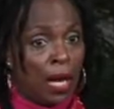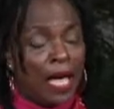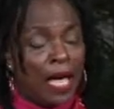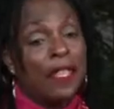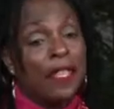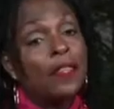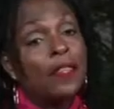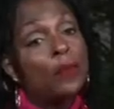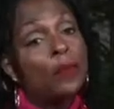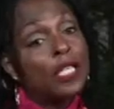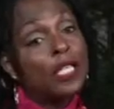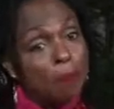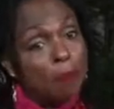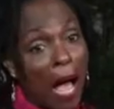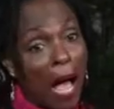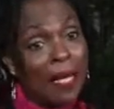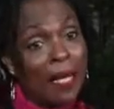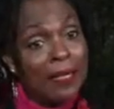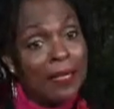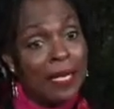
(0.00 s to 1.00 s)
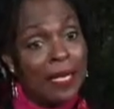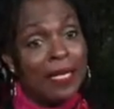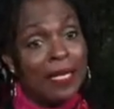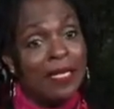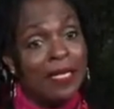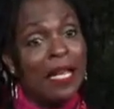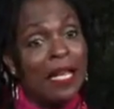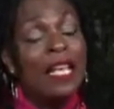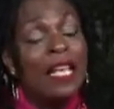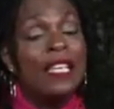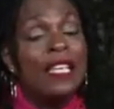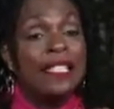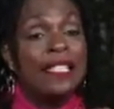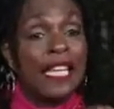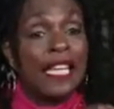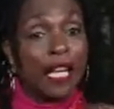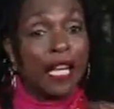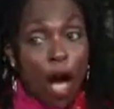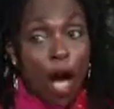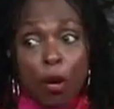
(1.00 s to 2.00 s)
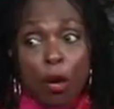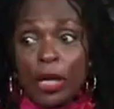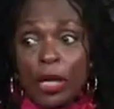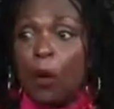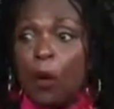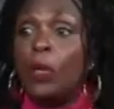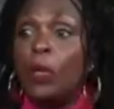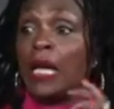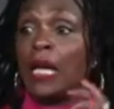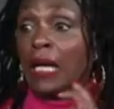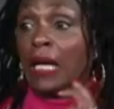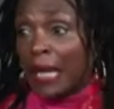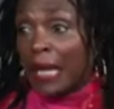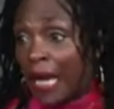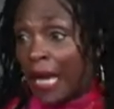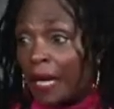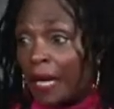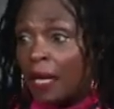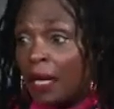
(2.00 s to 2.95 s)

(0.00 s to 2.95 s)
And then the response is Sekono with a click.